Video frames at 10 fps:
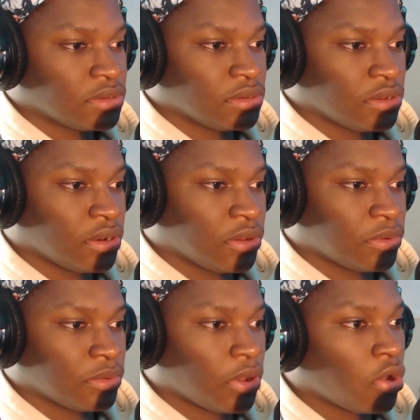you know.
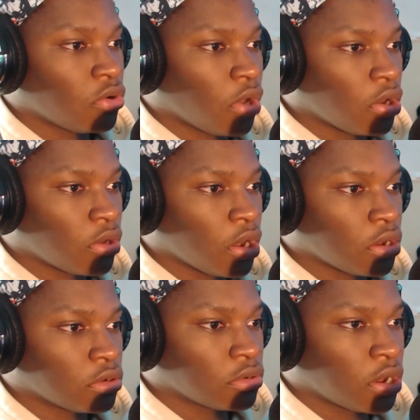
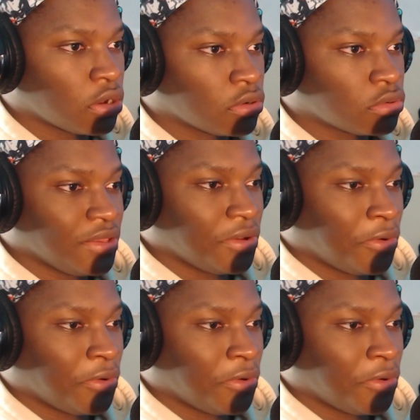Oh.